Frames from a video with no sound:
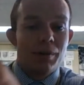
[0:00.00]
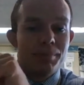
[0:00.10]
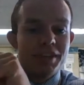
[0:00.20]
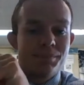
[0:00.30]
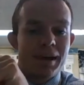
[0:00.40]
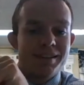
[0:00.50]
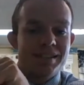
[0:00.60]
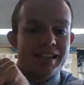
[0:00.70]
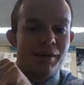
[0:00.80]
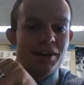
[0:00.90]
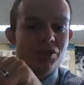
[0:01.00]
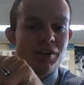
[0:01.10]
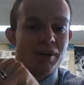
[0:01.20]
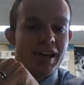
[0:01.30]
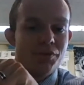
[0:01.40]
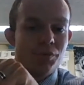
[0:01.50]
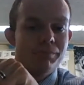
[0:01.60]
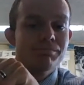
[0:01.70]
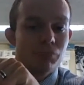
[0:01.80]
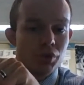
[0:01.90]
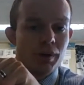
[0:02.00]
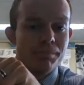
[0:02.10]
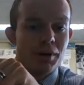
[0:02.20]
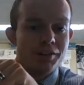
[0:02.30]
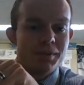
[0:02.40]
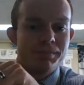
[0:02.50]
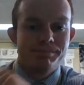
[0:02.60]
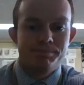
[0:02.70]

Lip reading: Please pass this out. Make sure everyone has one. Go ahead, pause me.